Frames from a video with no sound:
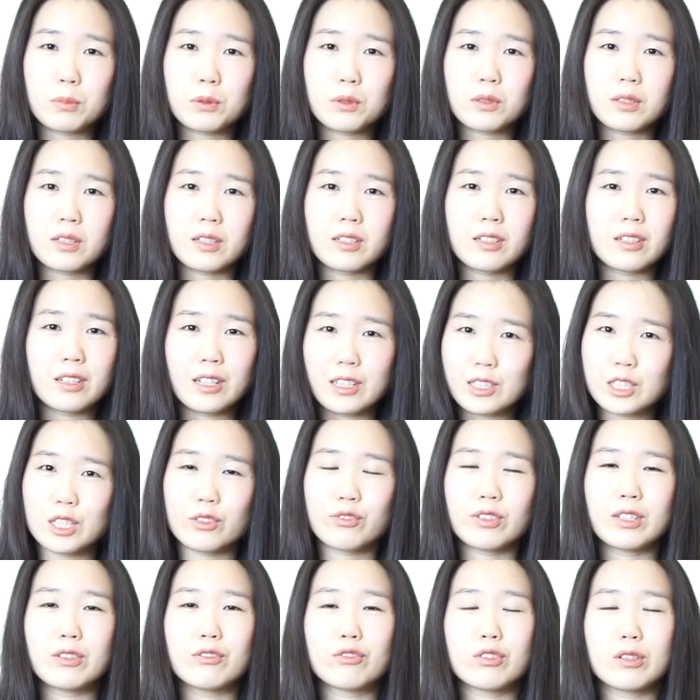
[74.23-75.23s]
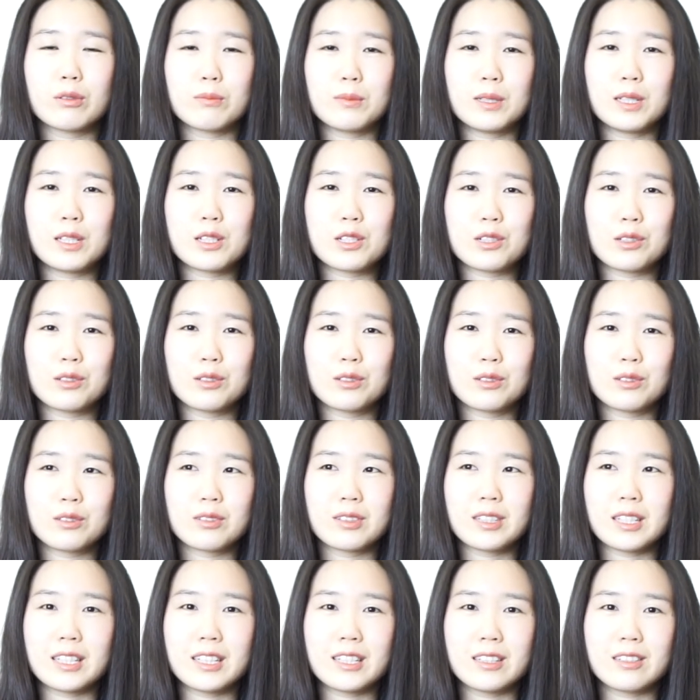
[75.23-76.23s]
put a lot of
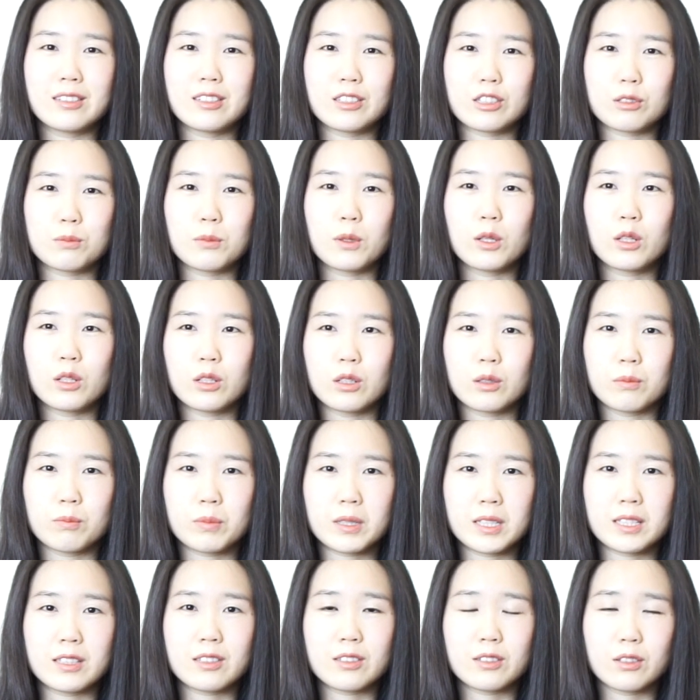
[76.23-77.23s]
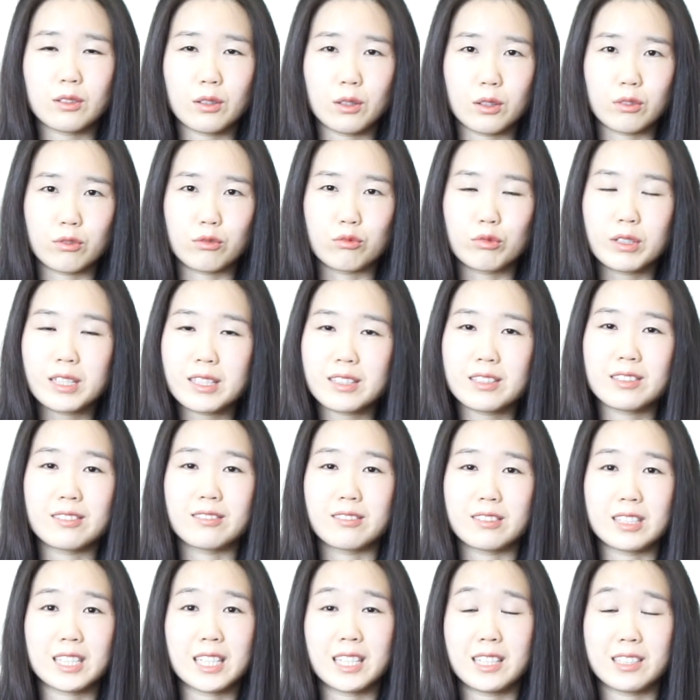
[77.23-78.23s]
information in a small piece of
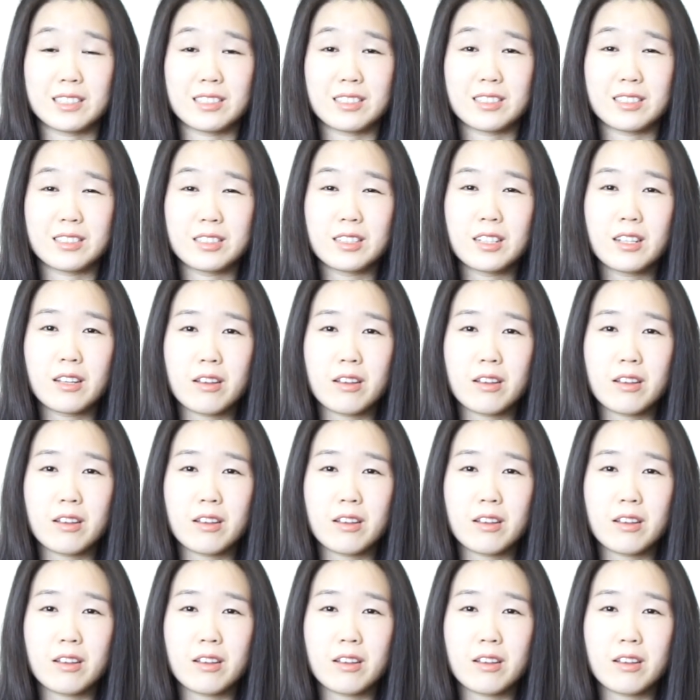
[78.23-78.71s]
written test.